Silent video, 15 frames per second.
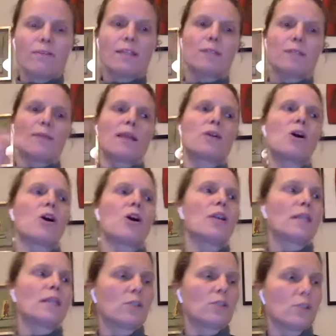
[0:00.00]
with my
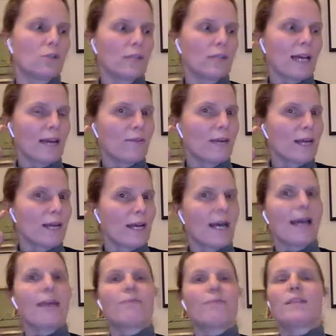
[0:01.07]
colleagues who don't have.
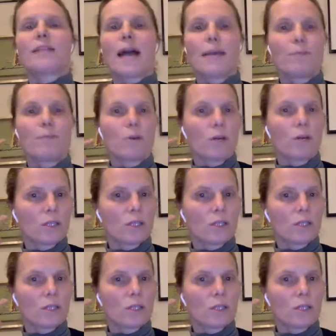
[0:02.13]
I have these iPods.